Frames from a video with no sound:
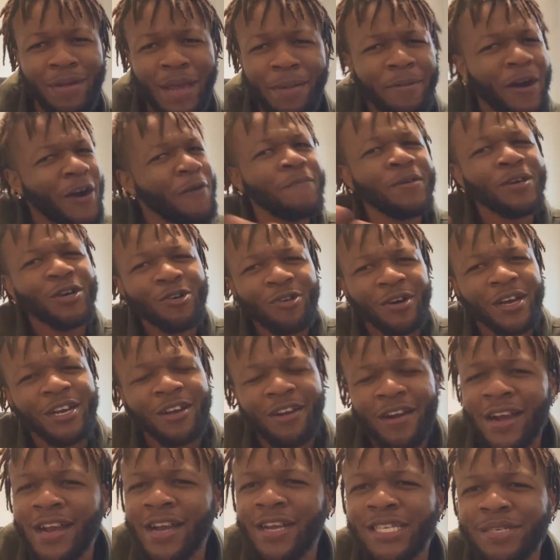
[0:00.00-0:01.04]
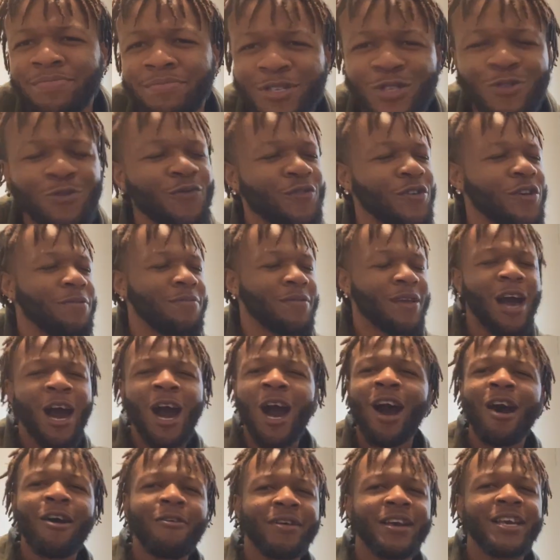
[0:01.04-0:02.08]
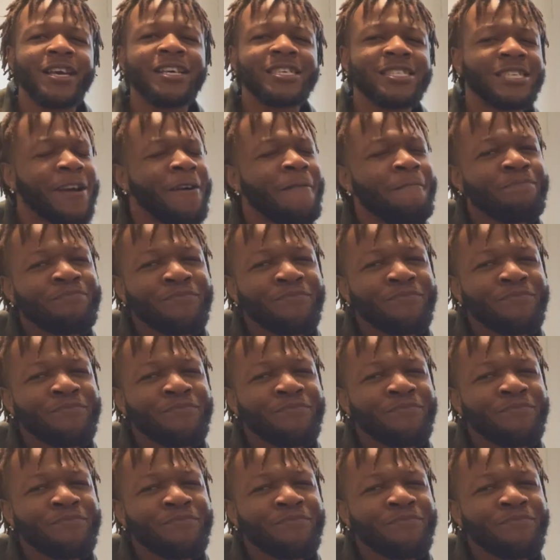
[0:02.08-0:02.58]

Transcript: They both be going crazy, but you feel me? always...